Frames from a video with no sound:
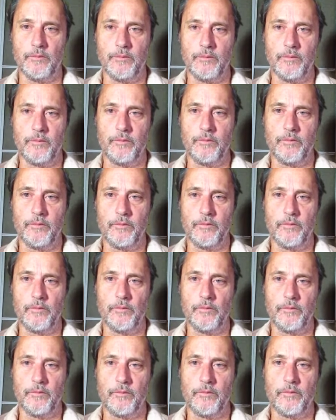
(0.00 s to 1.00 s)

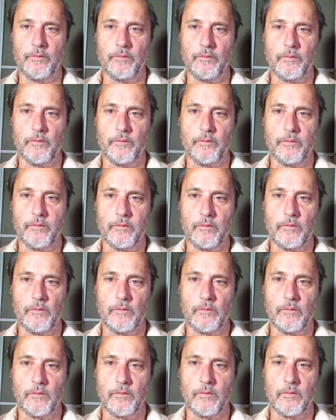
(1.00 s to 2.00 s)

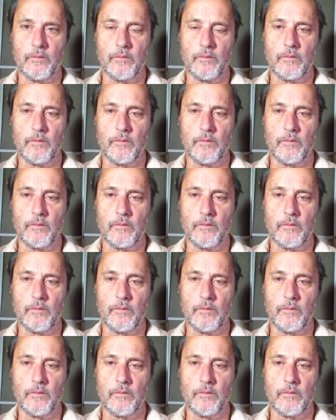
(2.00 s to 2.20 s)
Nobody speaks.